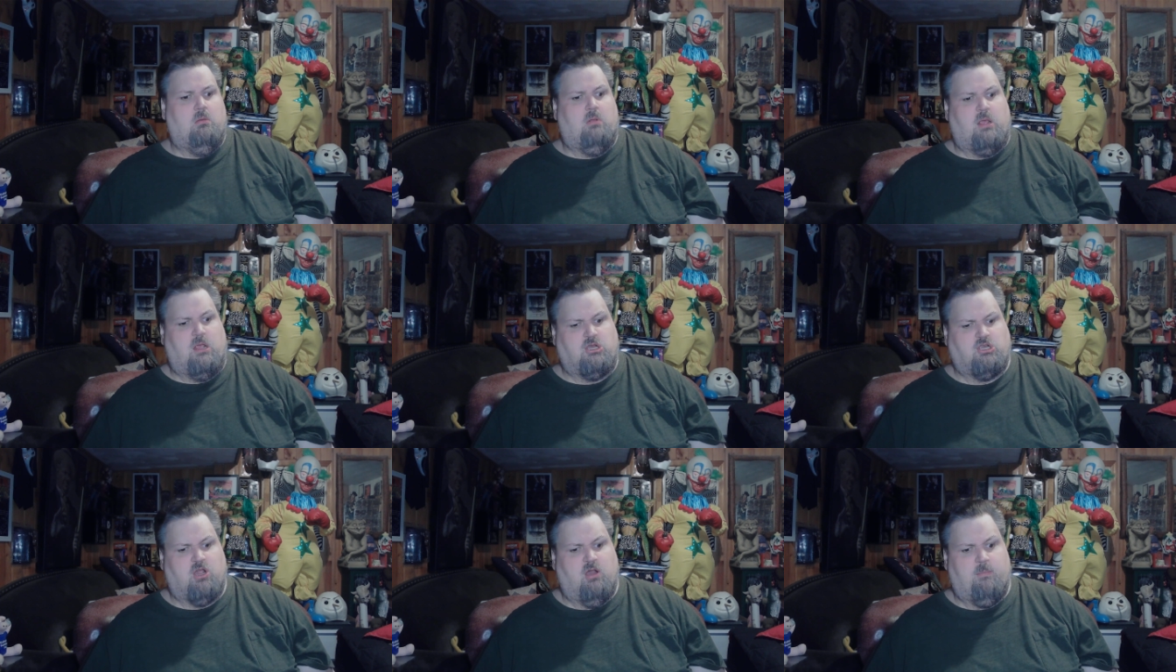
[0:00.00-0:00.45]

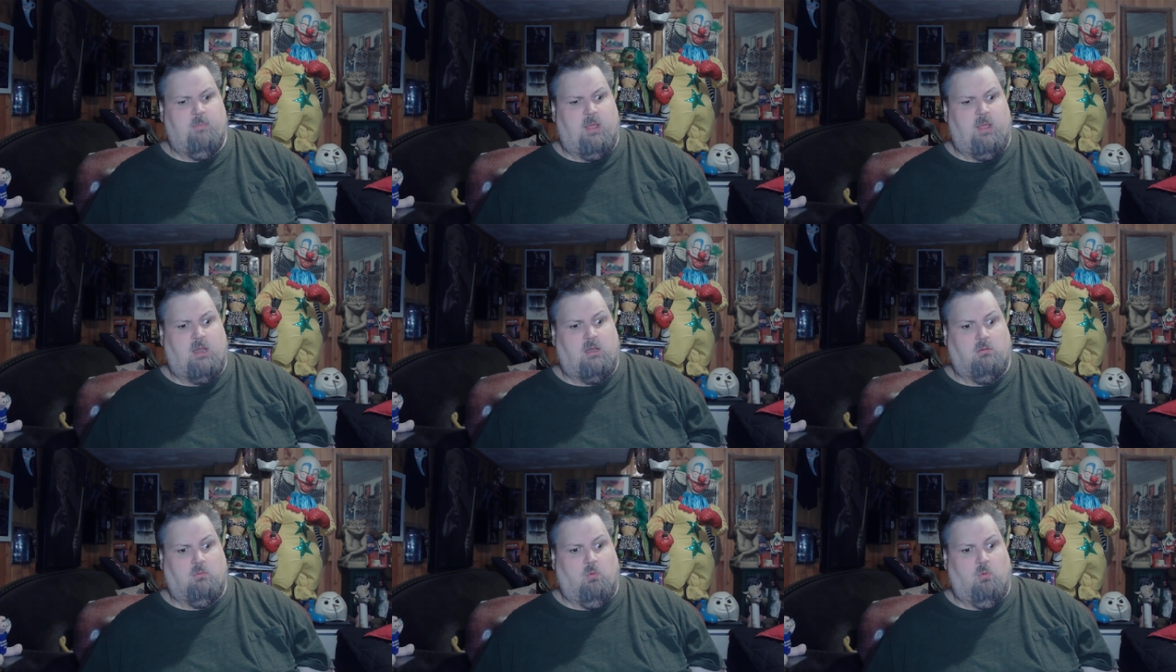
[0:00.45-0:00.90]
he should have
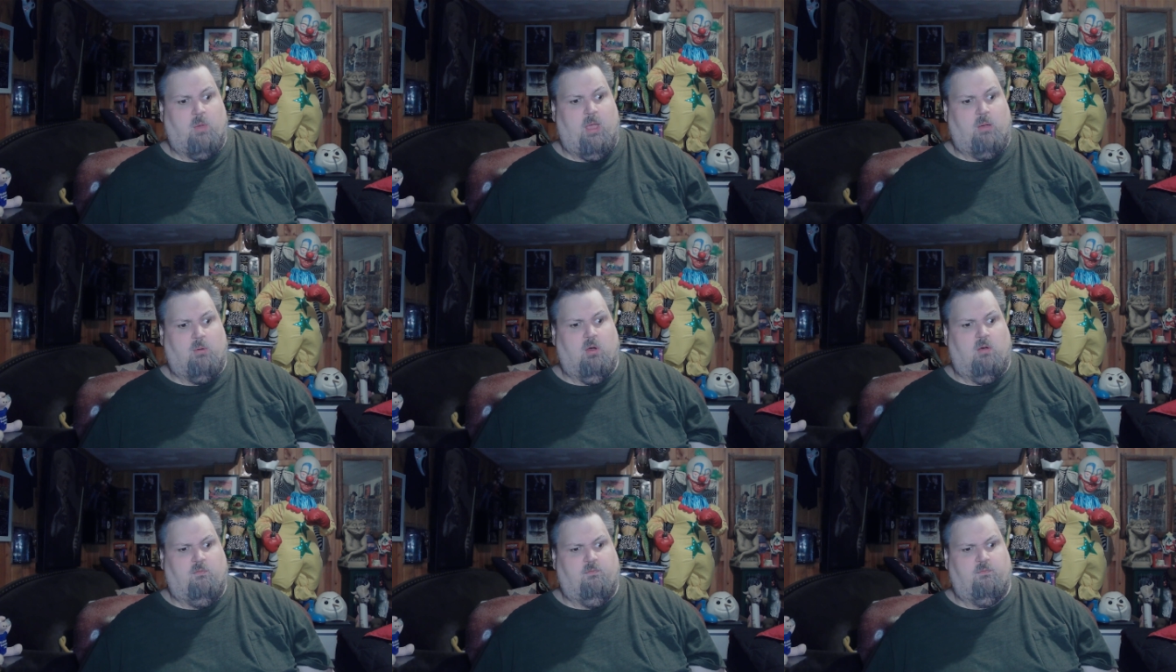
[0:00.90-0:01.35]
been a
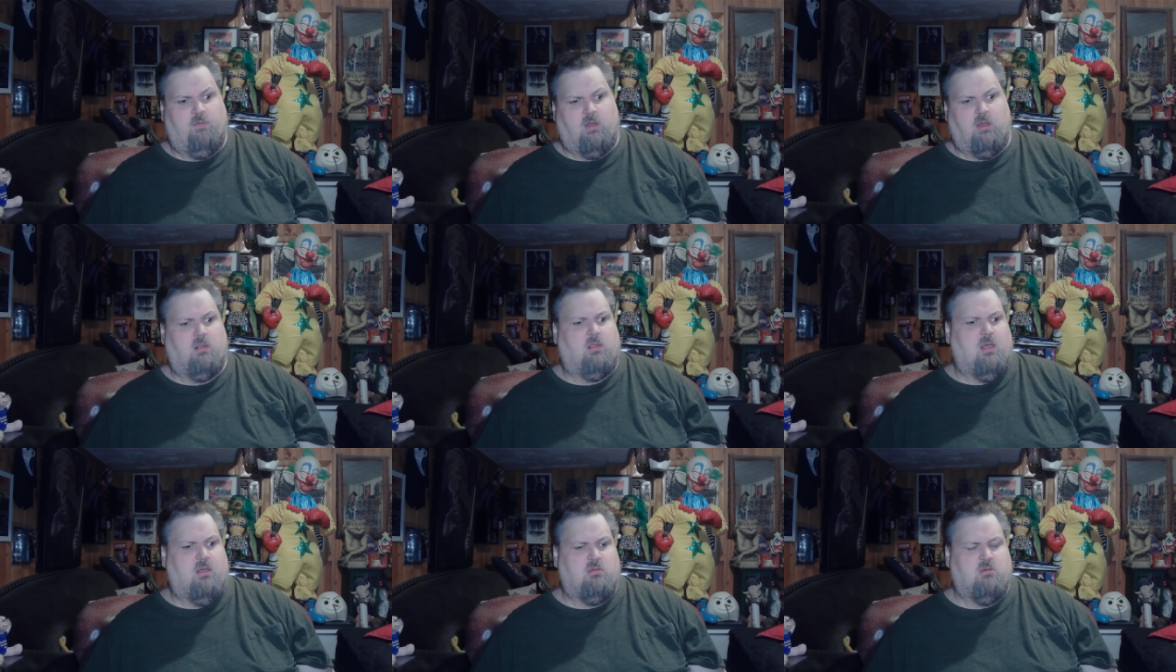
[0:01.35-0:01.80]
werewolf, and
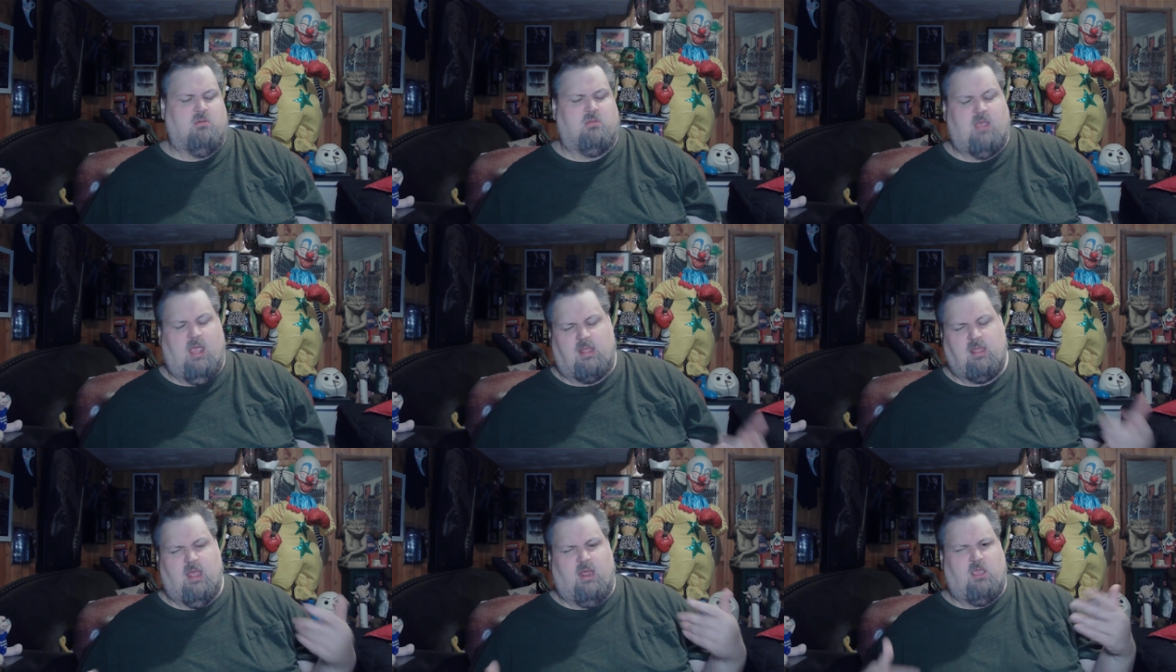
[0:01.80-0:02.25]
instead just
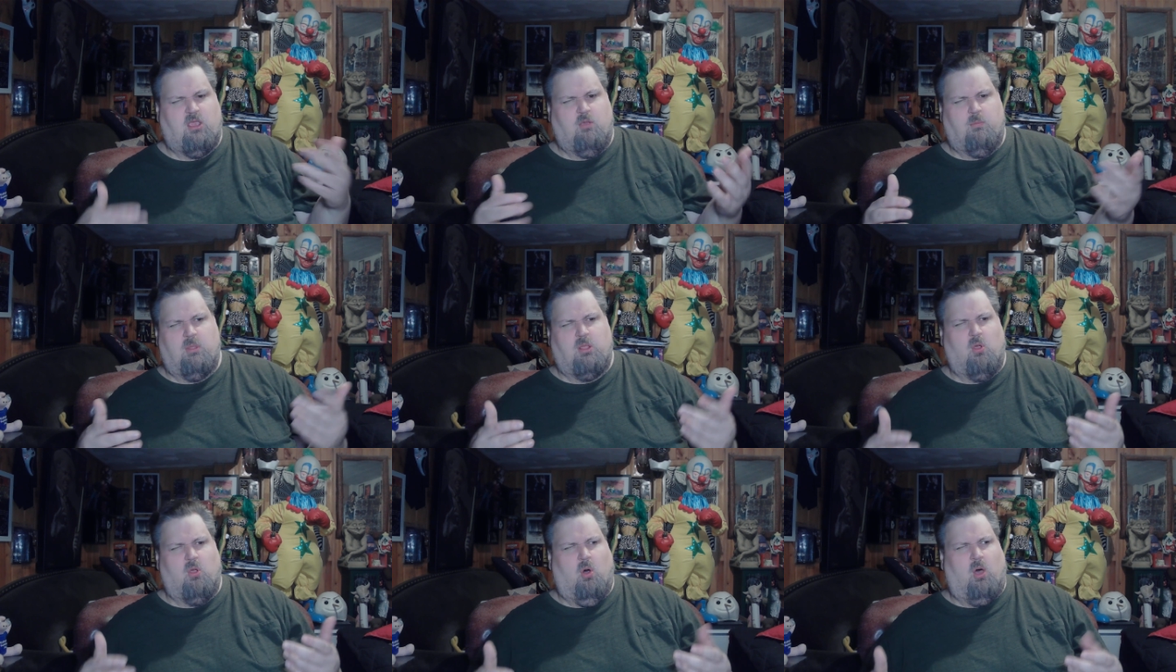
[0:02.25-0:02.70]
stand there
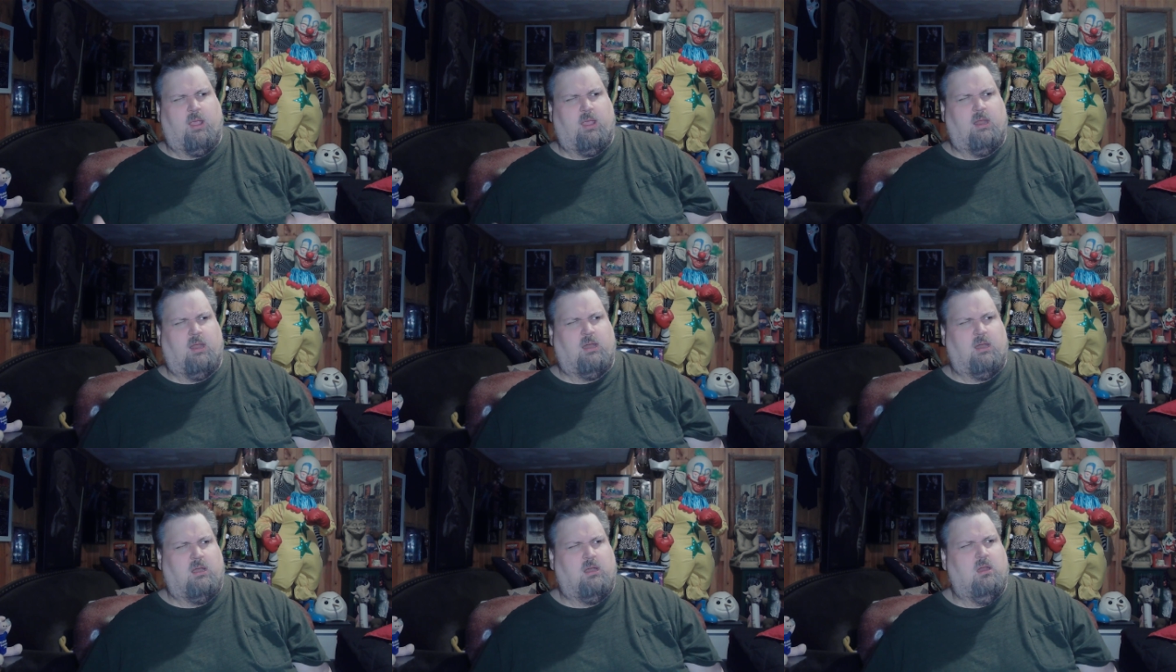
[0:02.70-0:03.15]
human
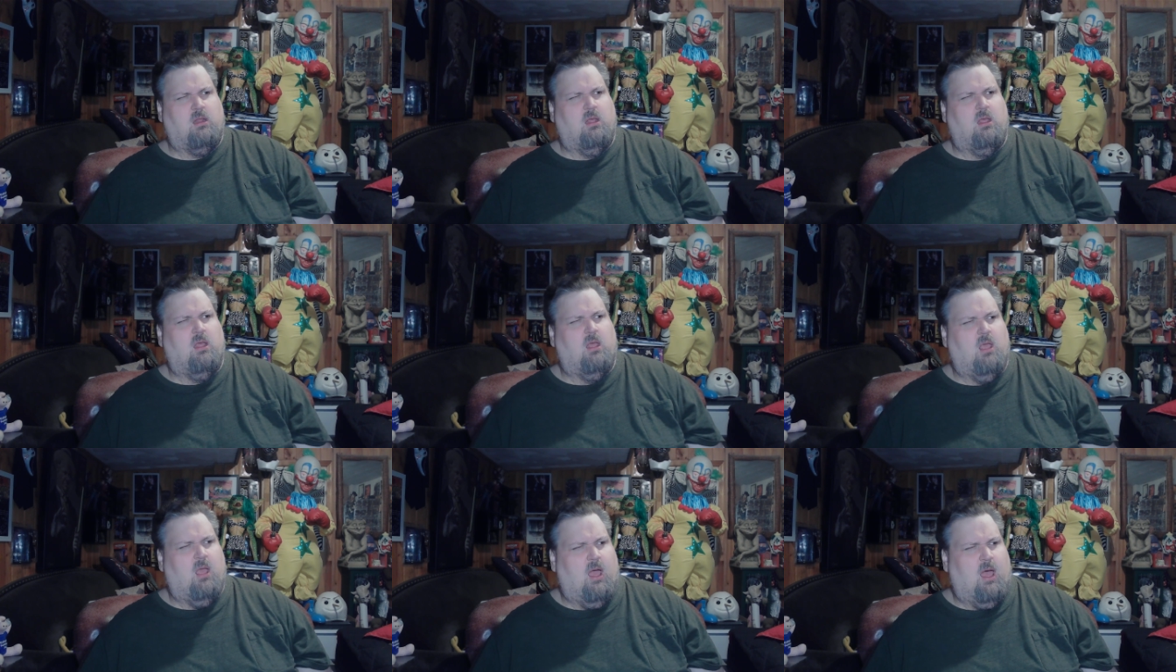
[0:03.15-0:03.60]
talking.
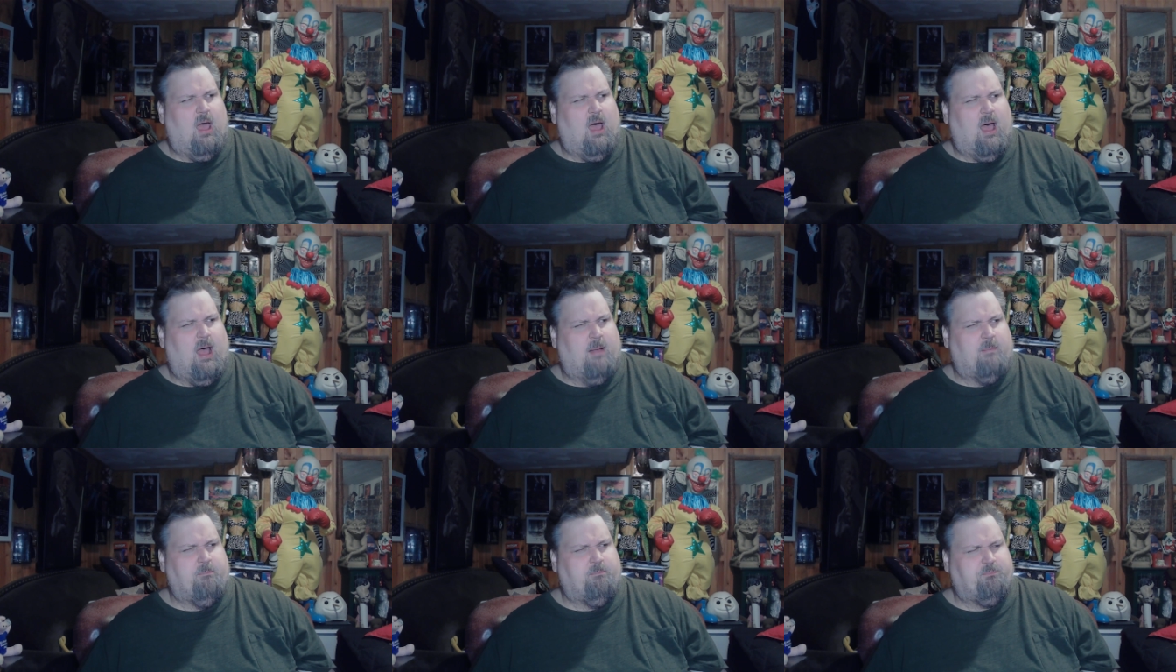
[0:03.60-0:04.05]
And
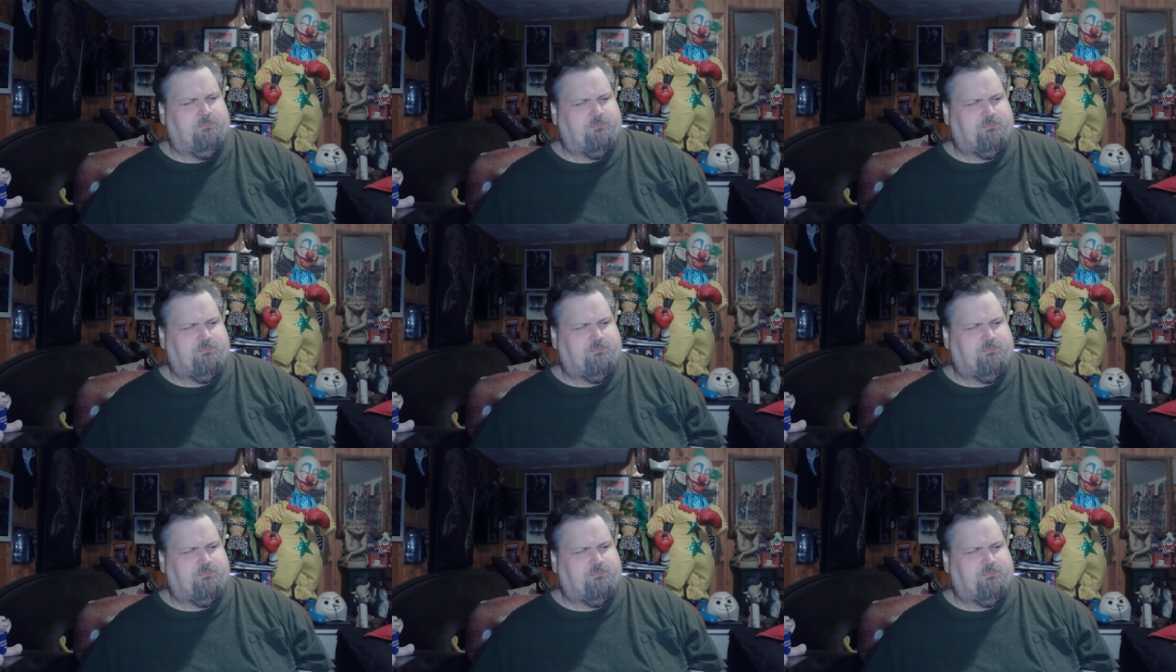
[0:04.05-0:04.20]
um,